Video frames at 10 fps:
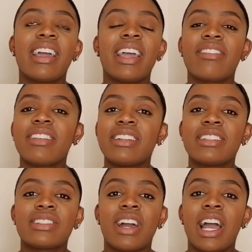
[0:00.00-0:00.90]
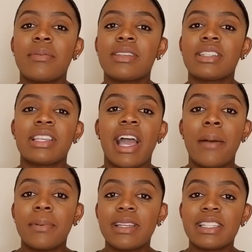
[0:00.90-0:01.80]
really describe. It just
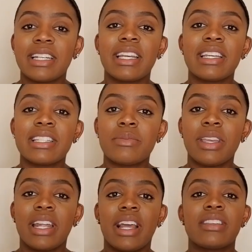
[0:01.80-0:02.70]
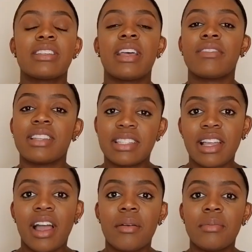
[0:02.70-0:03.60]
happens and it hits me and I just have to
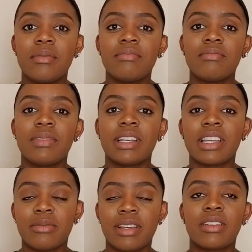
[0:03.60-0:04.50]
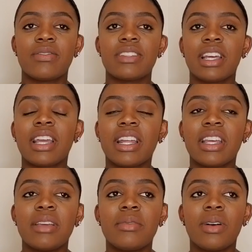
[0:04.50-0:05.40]
stop and give myself a second and
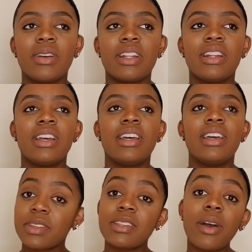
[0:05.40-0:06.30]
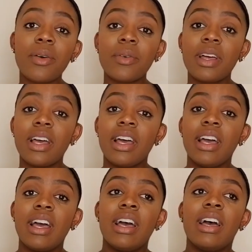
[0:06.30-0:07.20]
keep going. So
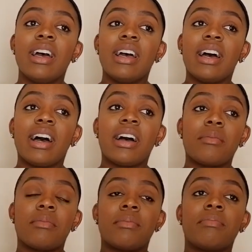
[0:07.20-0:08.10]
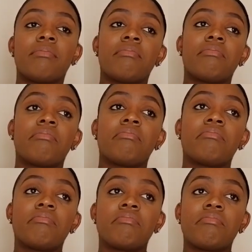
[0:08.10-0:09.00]
I'm
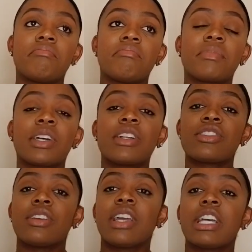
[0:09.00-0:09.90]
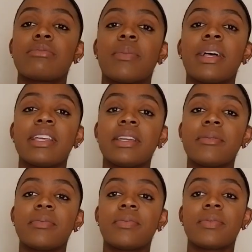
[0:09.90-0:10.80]
gonna show you guys my belly,
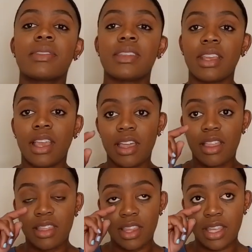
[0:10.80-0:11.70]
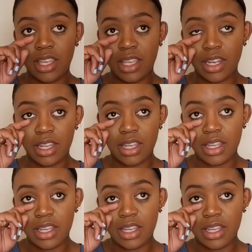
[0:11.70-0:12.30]
and then